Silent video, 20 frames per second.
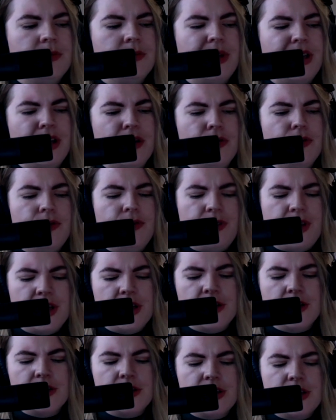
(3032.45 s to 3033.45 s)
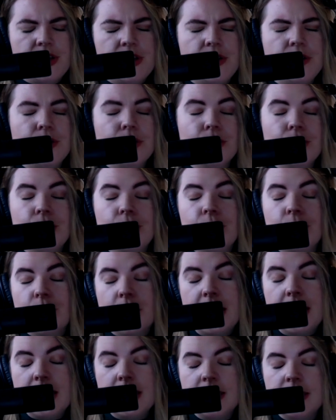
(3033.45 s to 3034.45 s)
my own fears to
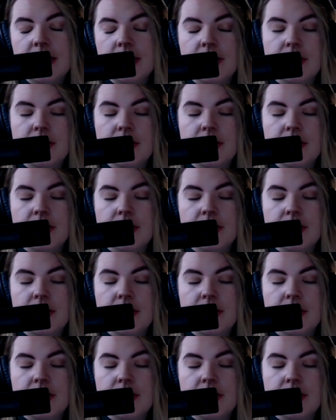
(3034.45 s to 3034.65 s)
join